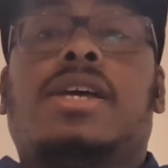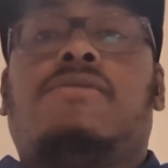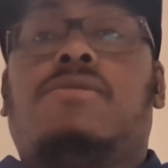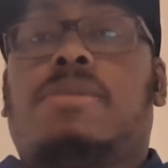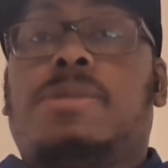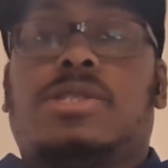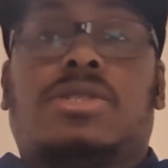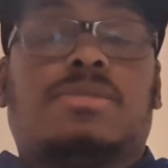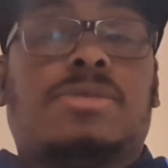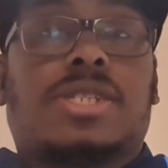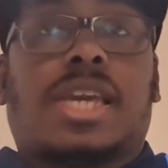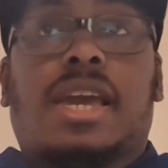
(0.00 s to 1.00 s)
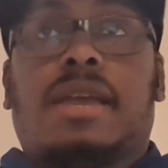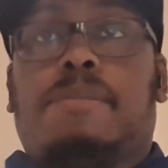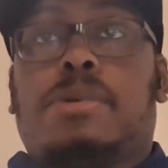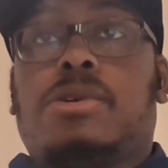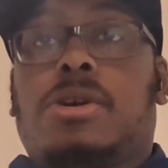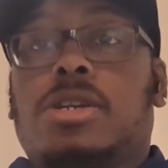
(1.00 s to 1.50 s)
Robinson was getting
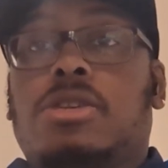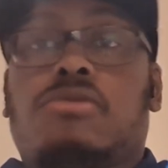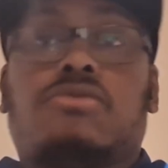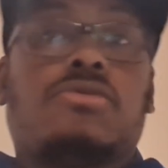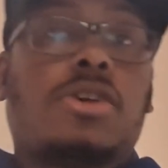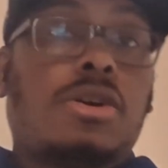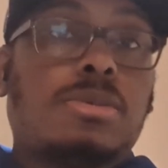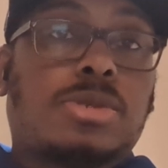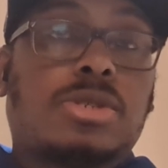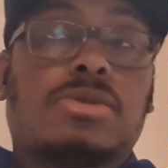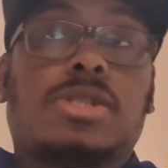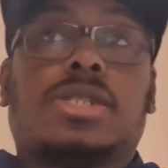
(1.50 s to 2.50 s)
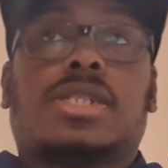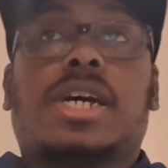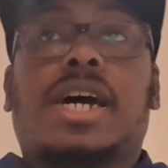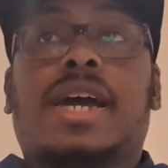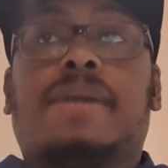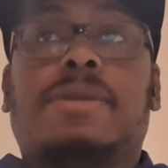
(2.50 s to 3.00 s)
put on the ropes all the
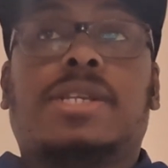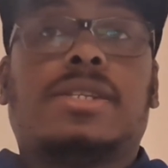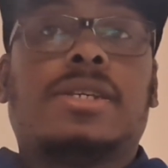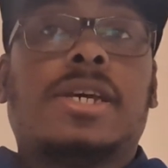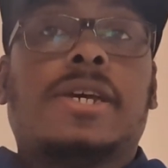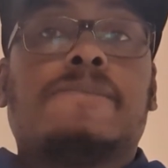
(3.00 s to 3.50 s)
time, and